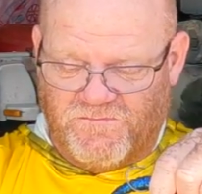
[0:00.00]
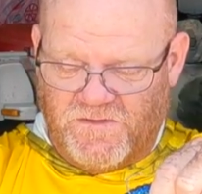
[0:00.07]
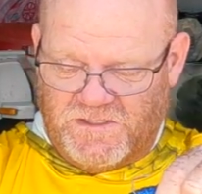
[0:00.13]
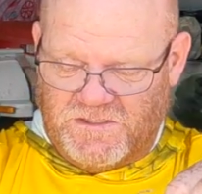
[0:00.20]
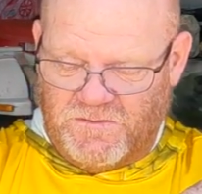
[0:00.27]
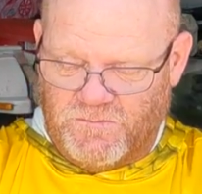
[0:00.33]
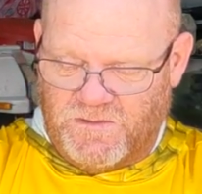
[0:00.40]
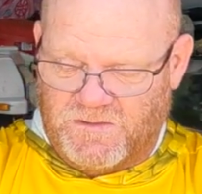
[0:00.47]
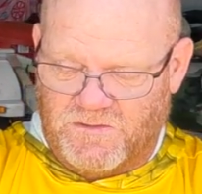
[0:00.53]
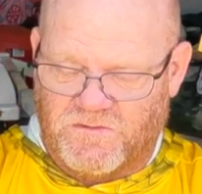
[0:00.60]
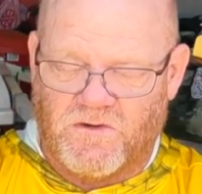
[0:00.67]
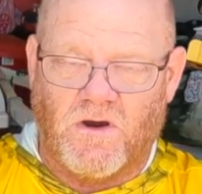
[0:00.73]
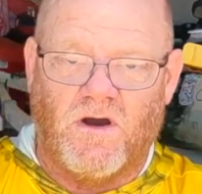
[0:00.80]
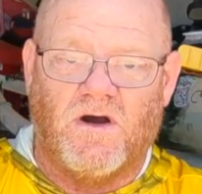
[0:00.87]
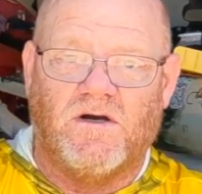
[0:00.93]
fishing with the
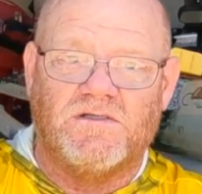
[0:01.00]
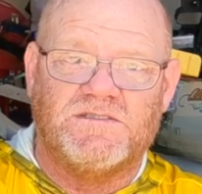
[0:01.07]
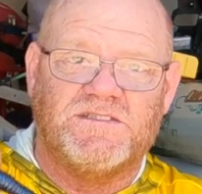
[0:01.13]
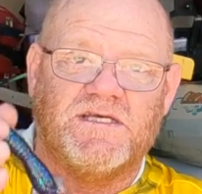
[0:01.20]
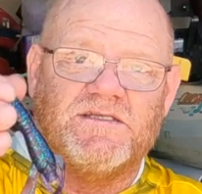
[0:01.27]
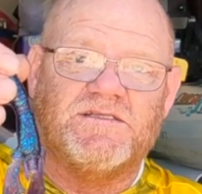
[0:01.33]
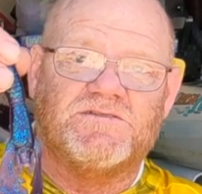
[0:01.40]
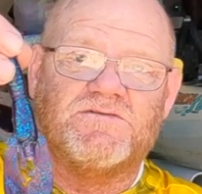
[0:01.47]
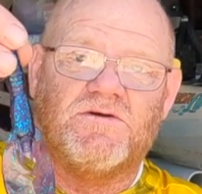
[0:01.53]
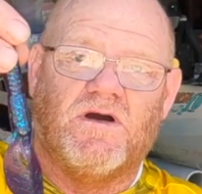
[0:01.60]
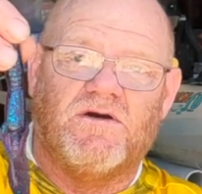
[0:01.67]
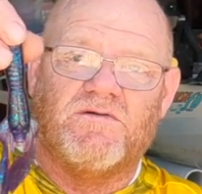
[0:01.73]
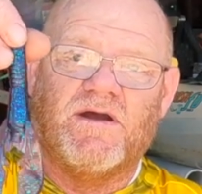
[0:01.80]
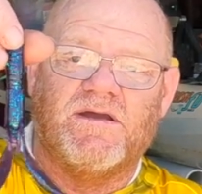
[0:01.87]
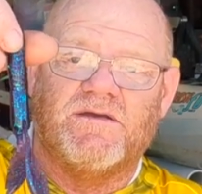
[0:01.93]
craw, say this craw
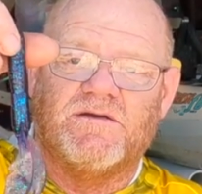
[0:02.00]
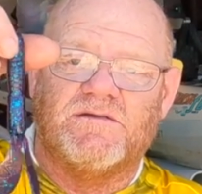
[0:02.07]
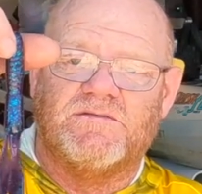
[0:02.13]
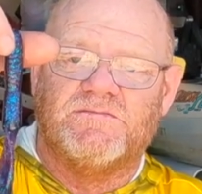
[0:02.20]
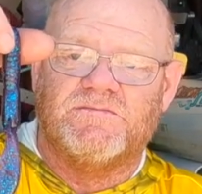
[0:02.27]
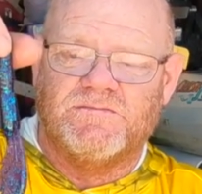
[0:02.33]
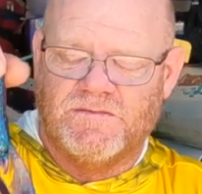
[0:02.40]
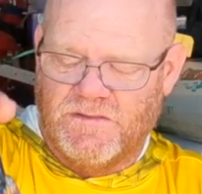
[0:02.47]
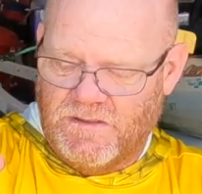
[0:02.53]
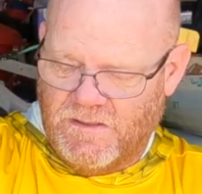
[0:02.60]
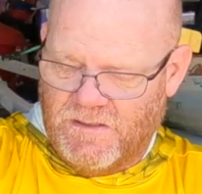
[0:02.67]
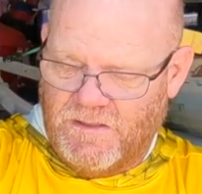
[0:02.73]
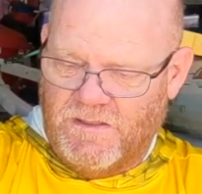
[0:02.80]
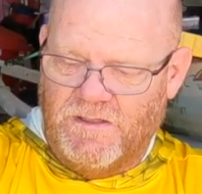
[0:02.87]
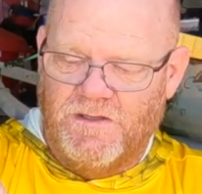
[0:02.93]
right here,
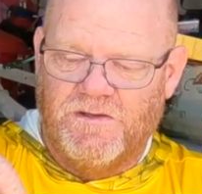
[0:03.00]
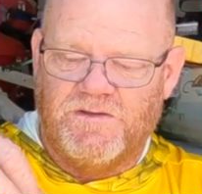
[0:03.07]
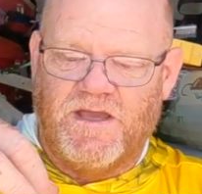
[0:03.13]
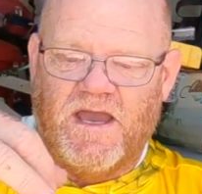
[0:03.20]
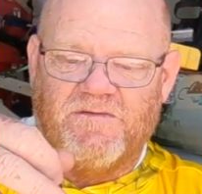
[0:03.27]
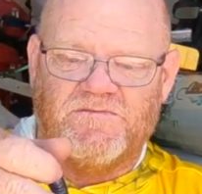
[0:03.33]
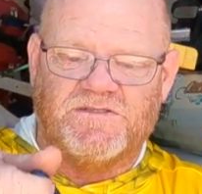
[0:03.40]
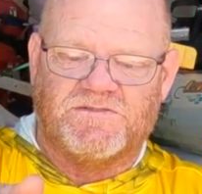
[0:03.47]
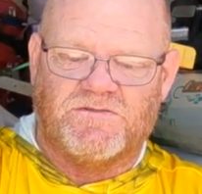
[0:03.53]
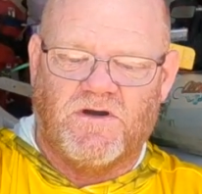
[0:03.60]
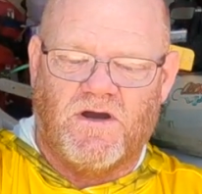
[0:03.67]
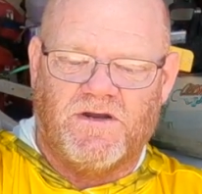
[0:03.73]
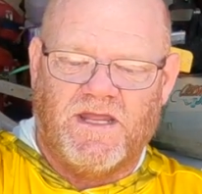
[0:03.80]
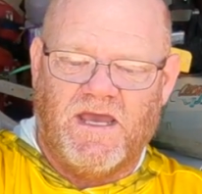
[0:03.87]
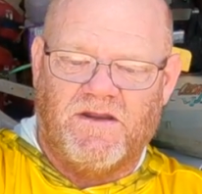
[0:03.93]
you have this
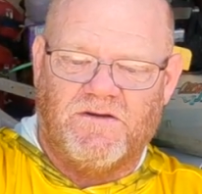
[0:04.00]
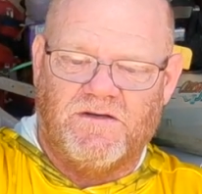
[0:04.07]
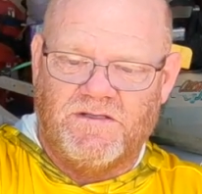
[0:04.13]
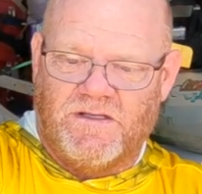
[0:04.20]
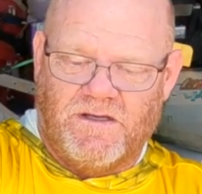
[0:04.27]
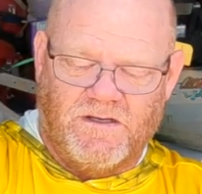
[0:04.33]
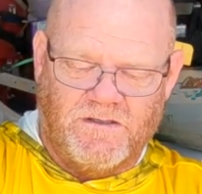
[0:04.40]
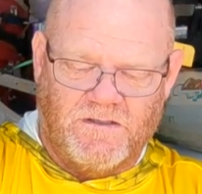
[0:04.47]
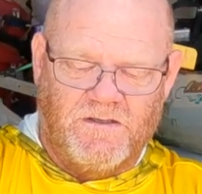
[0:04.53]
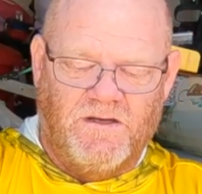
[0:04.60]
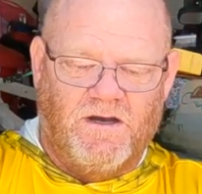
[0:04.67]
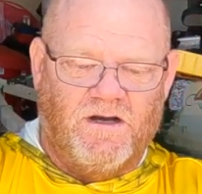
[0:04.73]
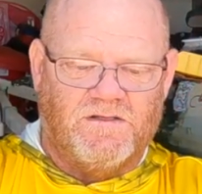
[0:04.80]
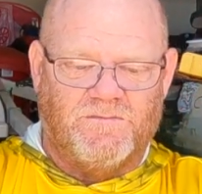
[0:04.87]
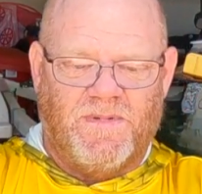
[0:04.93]
crawdad on there
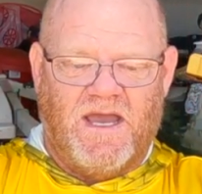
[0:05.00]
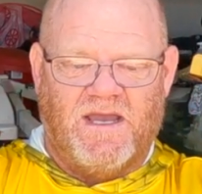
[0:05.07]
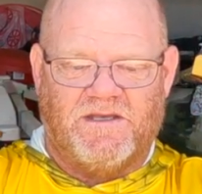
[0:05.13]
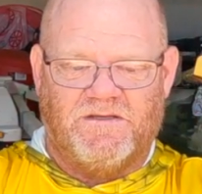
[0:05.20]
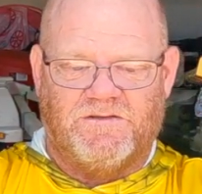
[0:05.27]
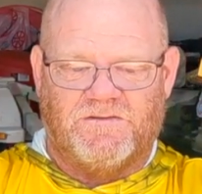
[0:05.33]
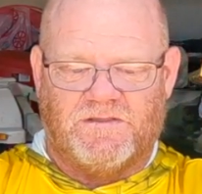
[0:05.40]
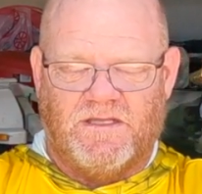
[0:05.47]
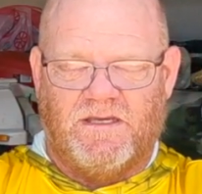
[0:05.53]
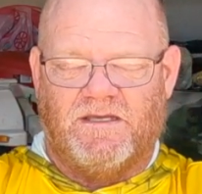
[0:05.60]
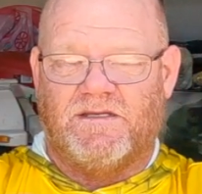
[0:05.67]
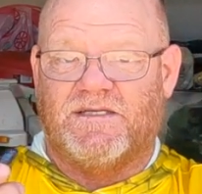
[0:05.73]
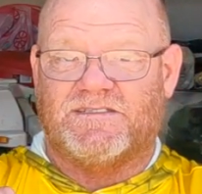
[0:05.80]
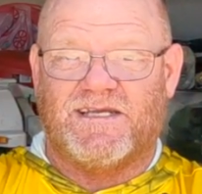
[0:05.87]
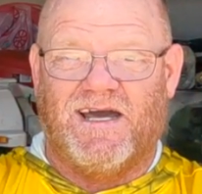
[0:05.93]
on the back of your
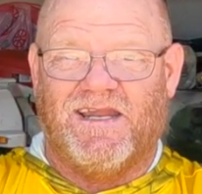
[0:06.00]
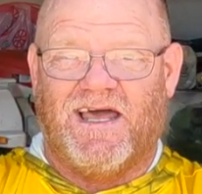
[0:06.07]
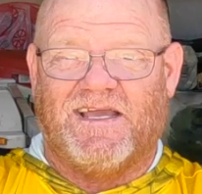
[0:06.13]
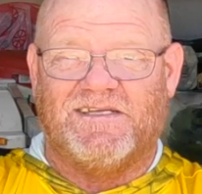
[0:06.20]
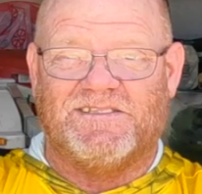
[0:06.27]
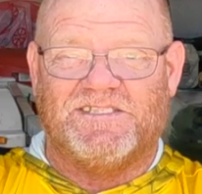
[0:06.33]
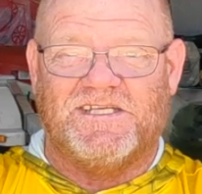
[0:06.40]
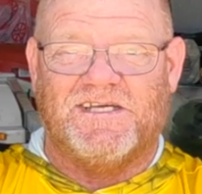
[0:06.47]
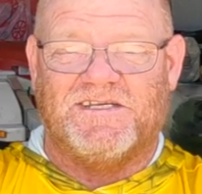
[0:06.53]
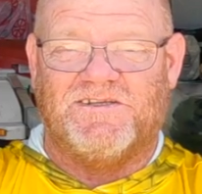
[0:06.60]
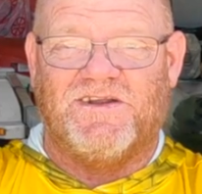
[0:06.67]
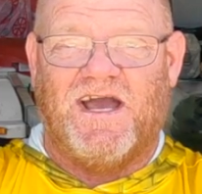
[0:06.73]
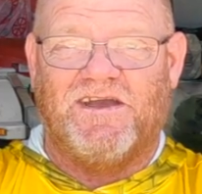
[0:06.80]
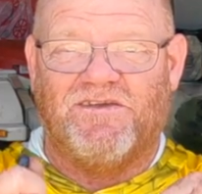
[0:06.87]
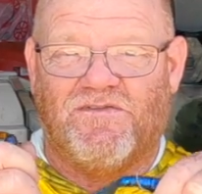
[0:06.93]
thing. It's kind of like a jig. You
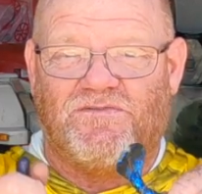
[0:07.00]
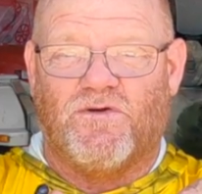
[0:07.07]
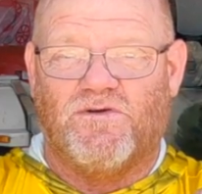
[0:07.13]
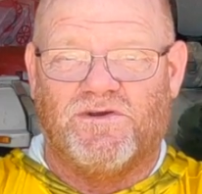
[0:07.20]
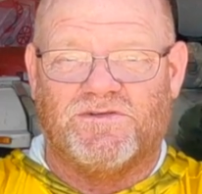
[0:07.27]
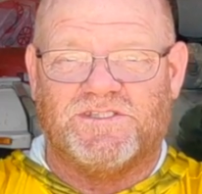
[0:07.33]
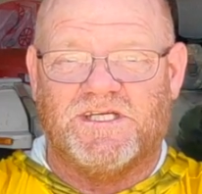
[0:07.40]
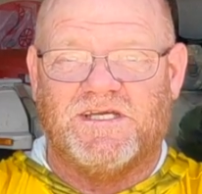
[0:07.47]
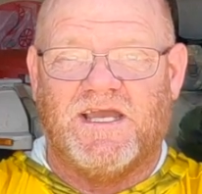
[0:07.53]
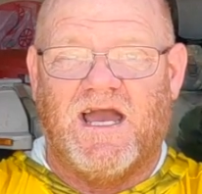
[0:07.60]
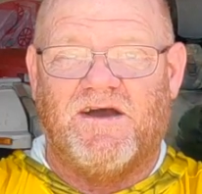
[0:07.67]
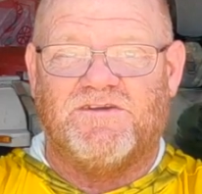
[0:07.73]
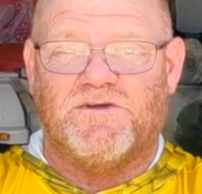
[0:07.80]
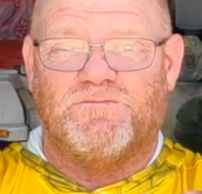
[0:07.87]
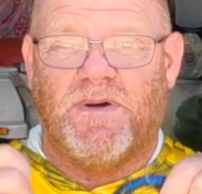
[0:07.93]
know how you throw your jig
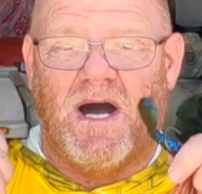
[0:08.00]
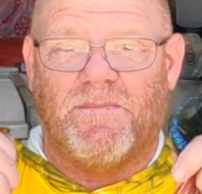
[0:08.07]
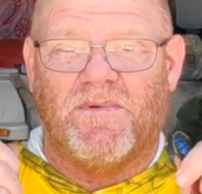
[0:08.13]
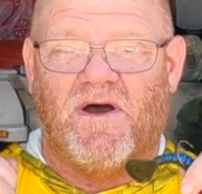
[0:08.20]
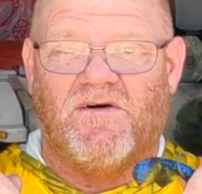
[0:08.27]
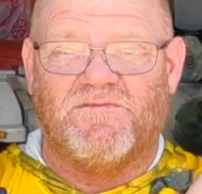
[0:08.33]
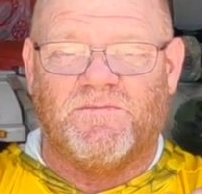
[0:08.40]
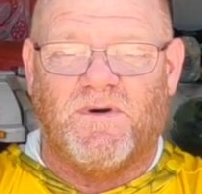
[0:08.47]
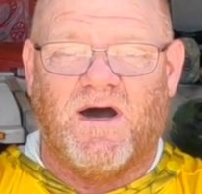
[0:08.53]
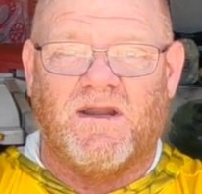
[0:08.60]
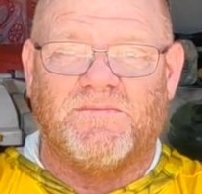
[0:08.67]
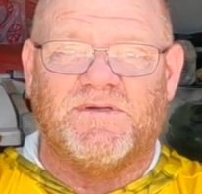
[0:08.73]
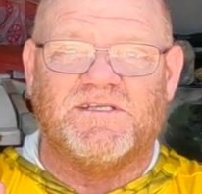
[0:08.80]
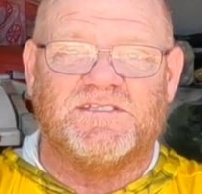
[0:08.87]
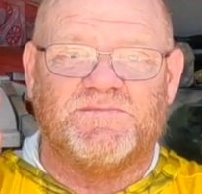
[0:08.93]
out and you pop it off the
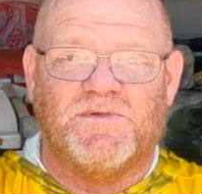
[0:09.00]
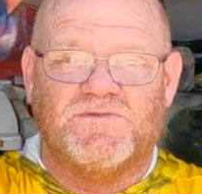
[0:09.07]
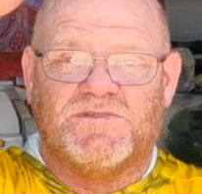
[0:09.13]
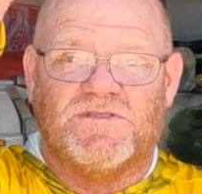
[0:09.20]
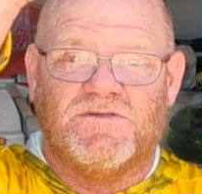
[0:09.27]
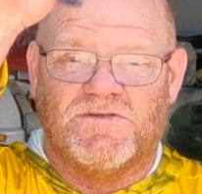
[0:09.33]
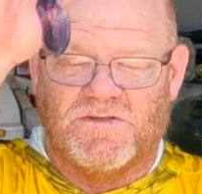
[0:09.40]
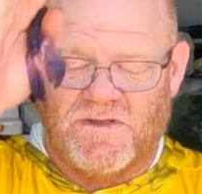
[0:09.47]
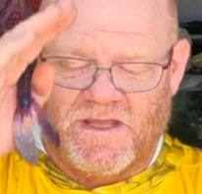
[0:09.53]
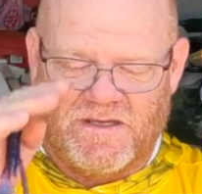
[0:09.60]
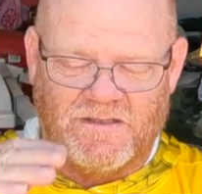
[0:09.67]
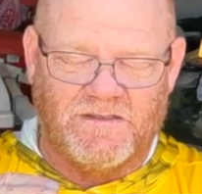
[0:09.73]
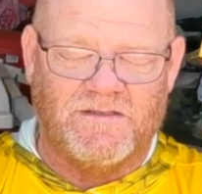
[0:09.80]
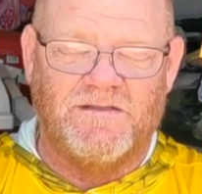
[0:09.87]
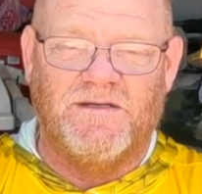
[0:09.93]
bottom, and it's supposed to look like
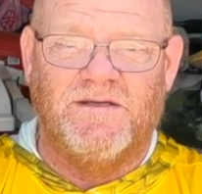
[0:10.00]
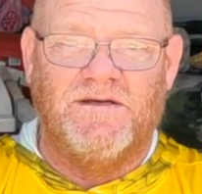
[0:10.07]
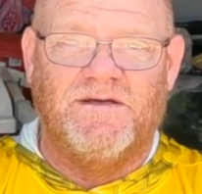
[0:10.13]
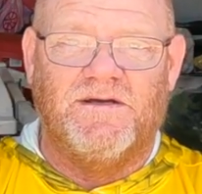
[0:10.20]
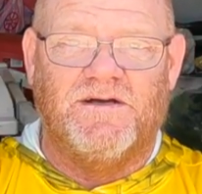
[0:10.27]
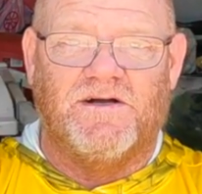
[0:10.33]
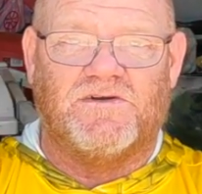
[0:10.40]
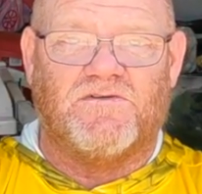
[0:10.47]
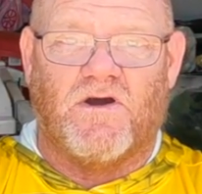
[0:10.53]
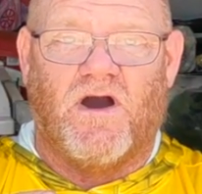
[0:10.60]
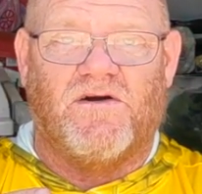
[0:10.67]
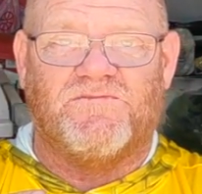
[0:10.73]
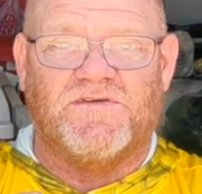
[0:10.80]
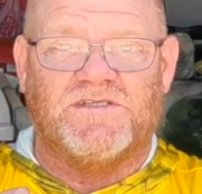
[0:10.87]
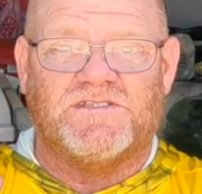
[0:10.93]
a
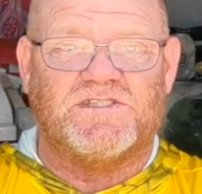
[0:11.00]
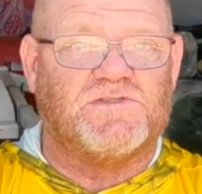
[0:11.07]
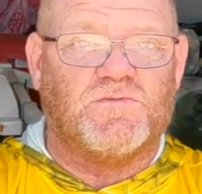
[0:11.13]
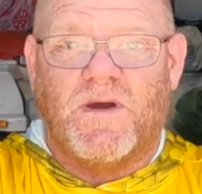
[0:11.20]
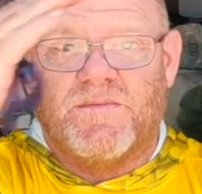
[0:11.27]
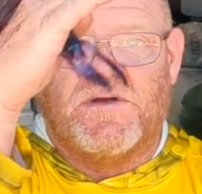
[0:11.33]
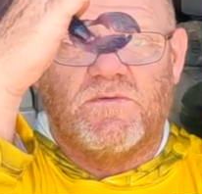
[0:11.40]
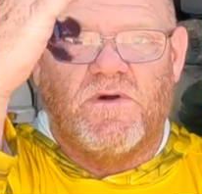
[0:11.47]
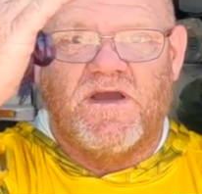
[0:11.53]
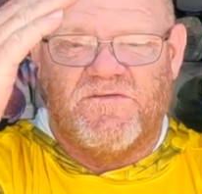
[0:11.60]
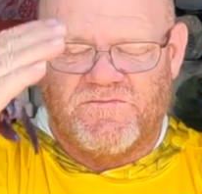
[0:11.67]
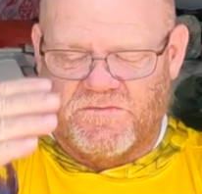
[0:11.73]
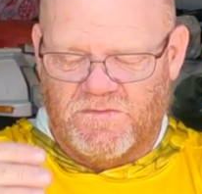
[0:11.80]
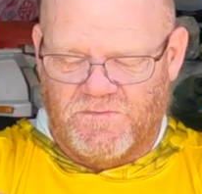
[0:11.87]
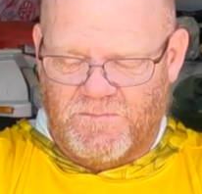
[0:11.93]
crawfish swimming away
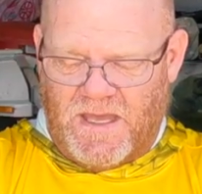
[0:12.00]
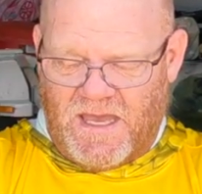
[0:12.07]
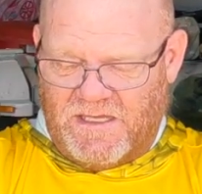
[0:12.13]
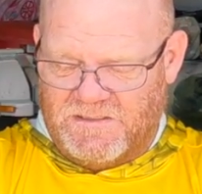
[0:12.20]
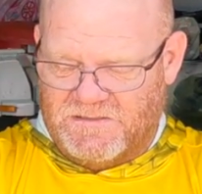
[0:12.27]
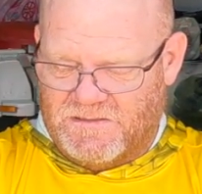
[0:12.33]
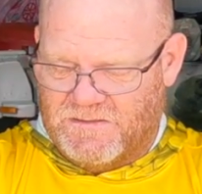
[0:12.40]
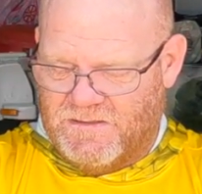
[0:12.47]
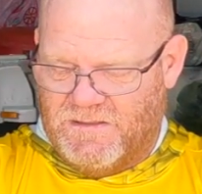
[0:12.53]
from the bass?